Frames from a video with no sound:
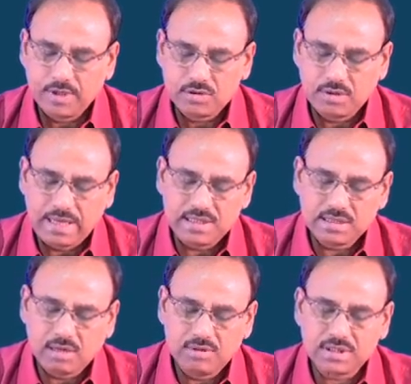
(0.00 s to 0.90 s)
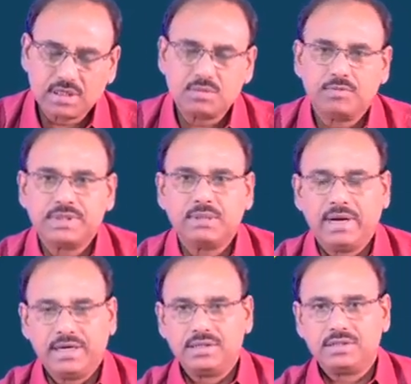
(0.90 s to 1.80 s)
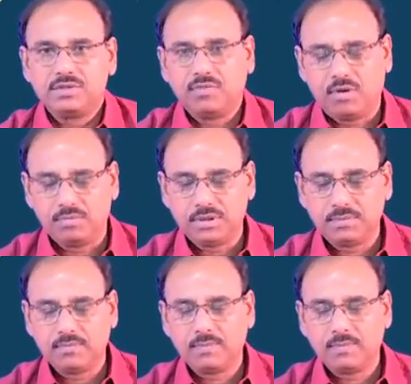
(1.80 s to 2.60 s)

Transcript: So, that is how this transformation matrix is formed.